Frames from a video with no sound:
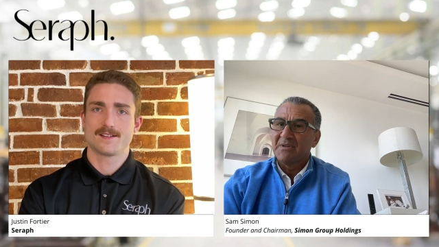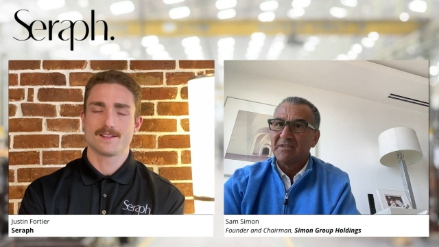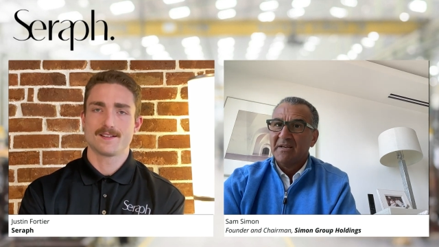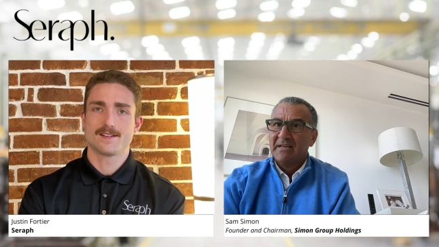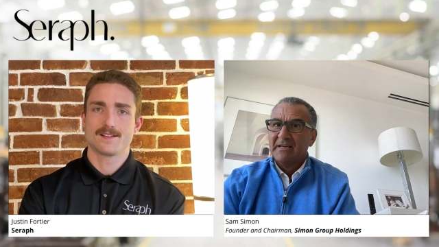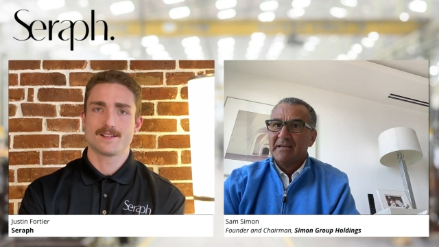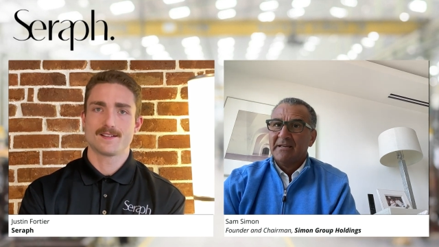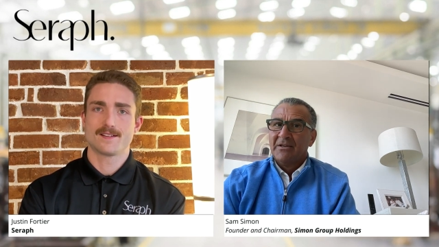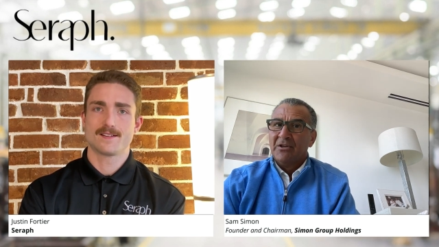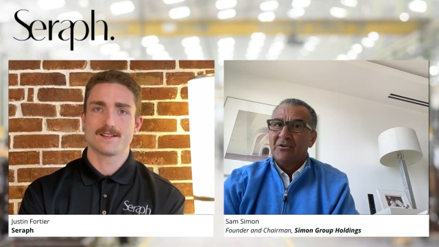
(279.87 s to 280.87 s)
Speaker 1: but
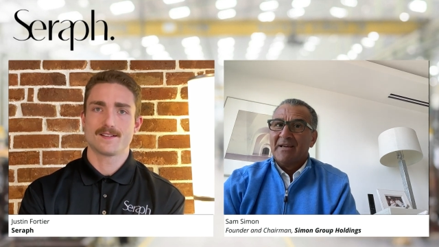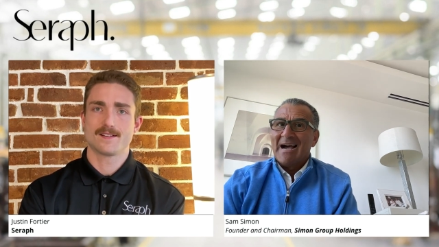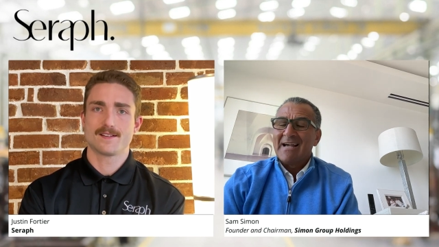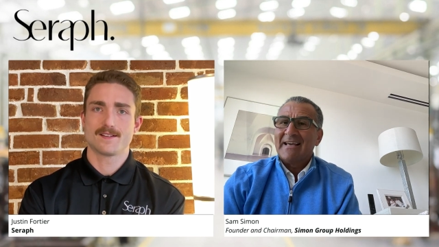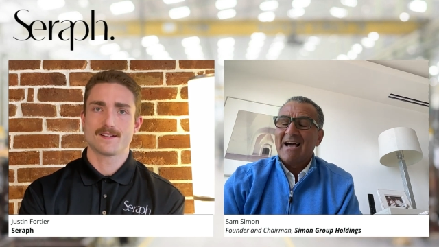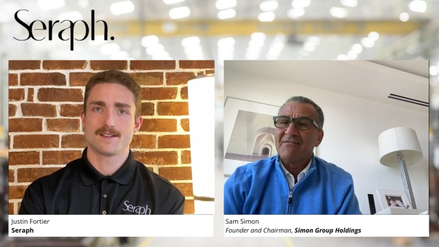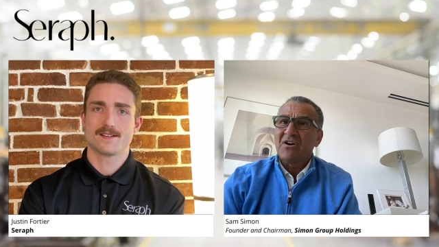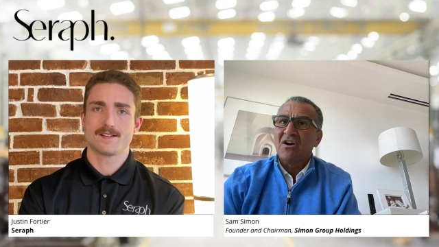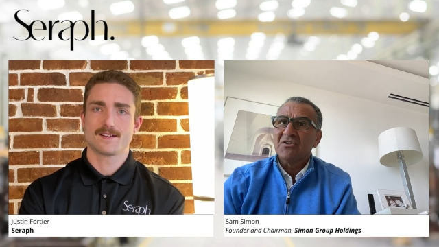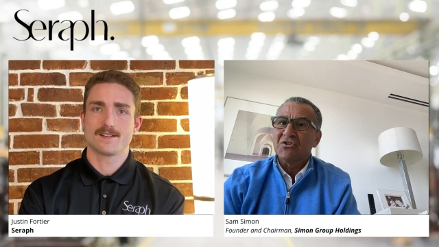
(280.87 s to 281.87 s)
you got to have
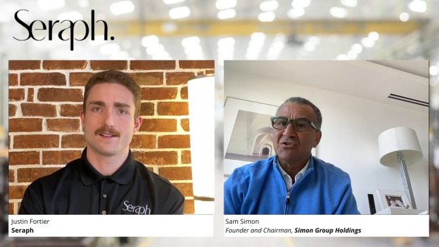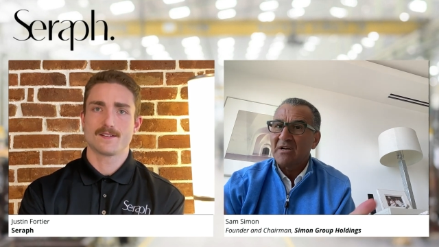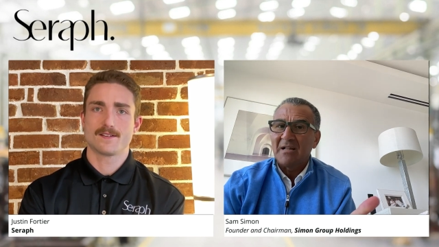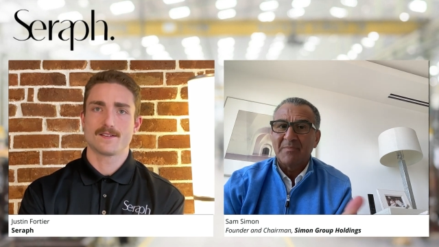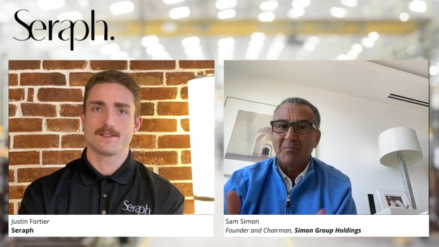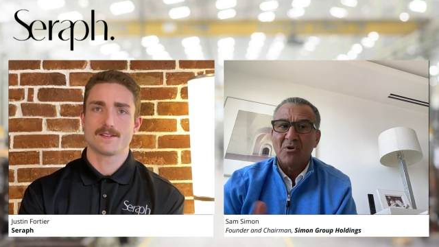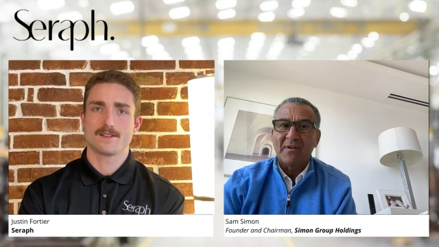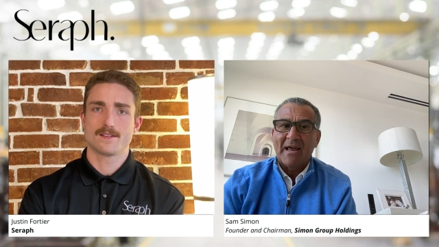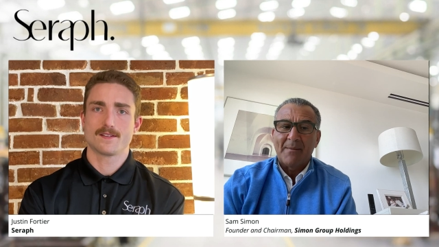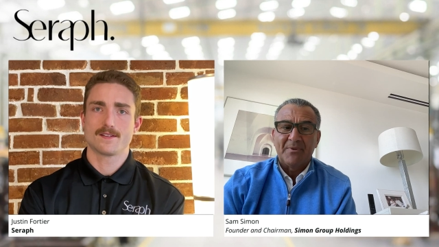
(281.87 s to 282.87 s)
a culture. So I'll be more
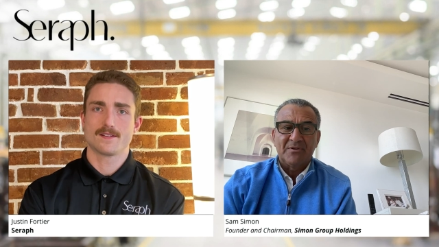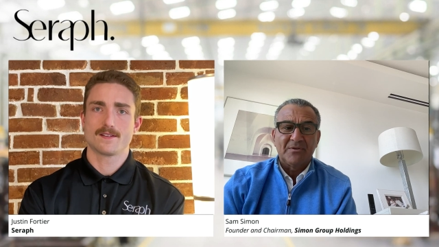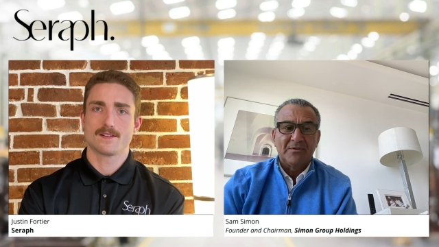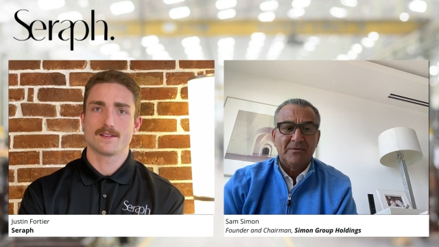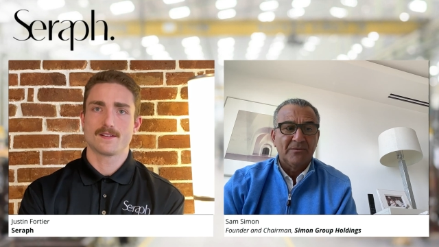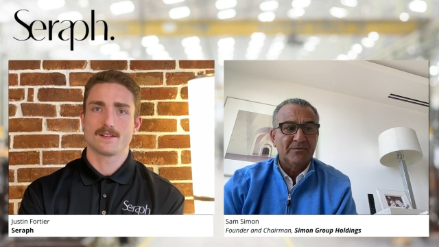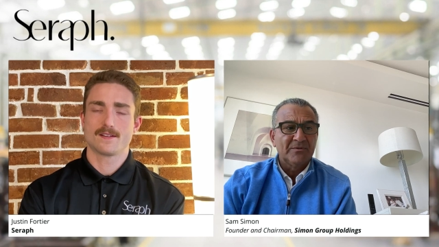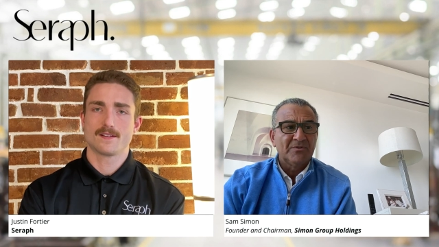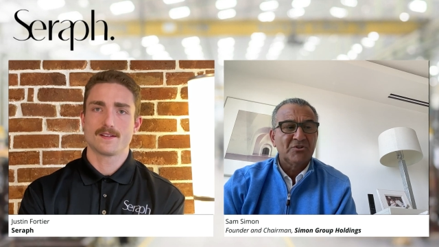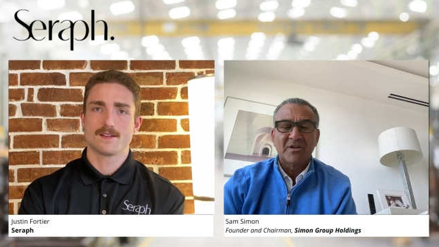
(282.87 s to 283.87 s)
than happy to
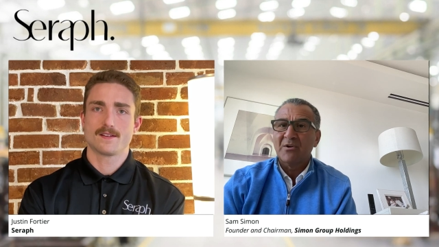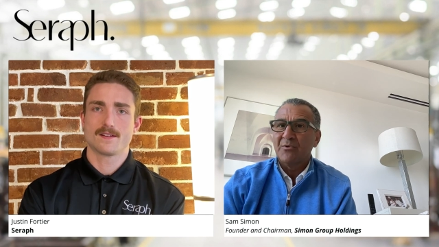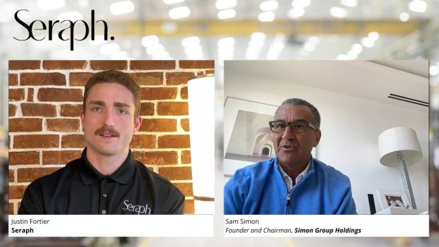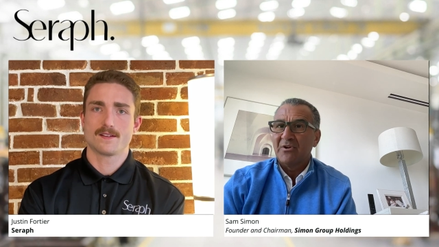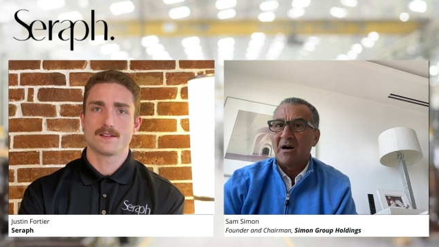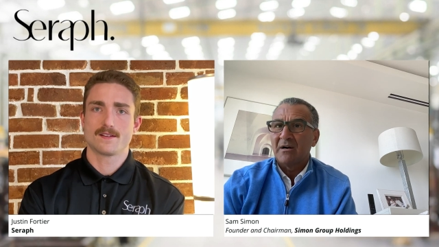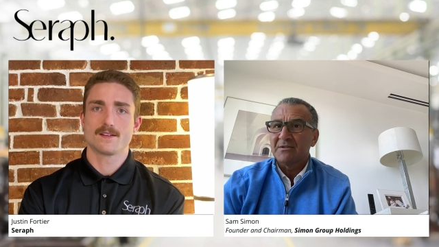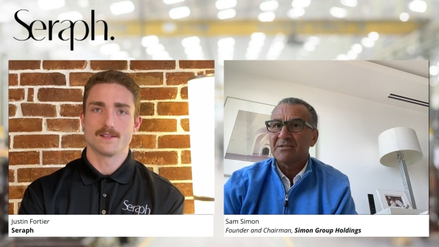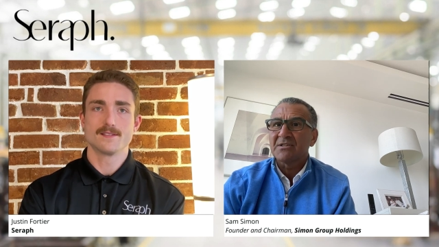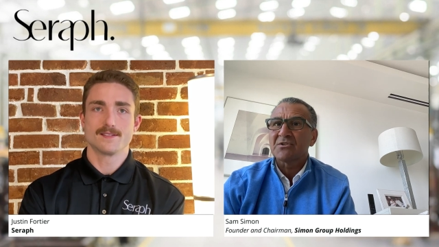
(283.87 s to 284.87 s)
share with you
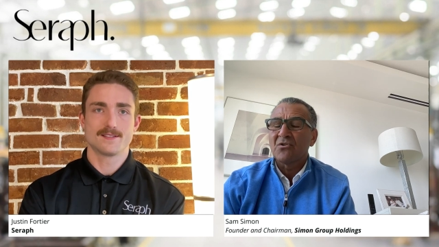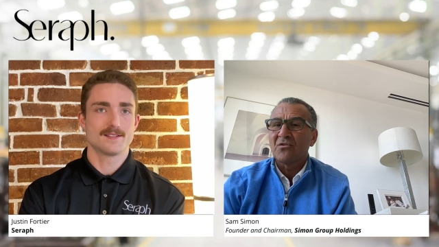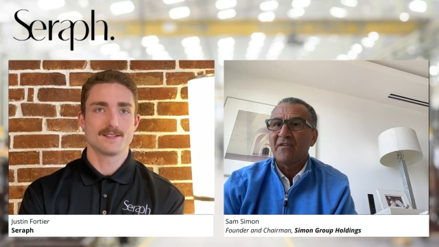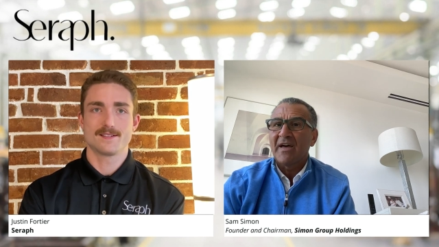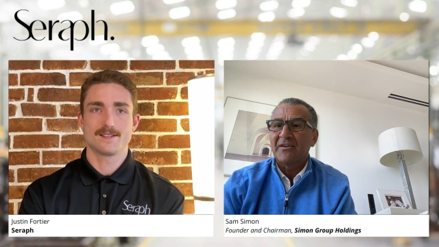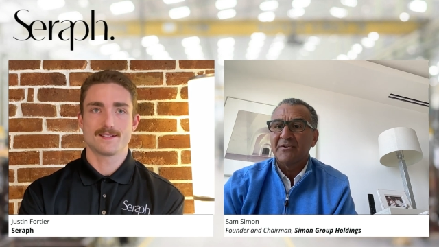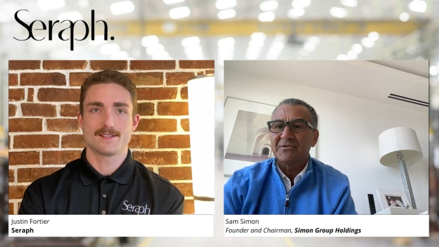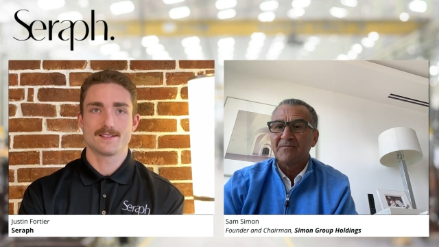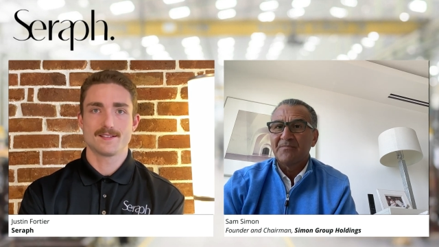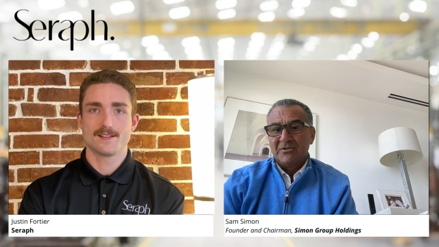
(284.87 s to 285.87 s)
our six core values.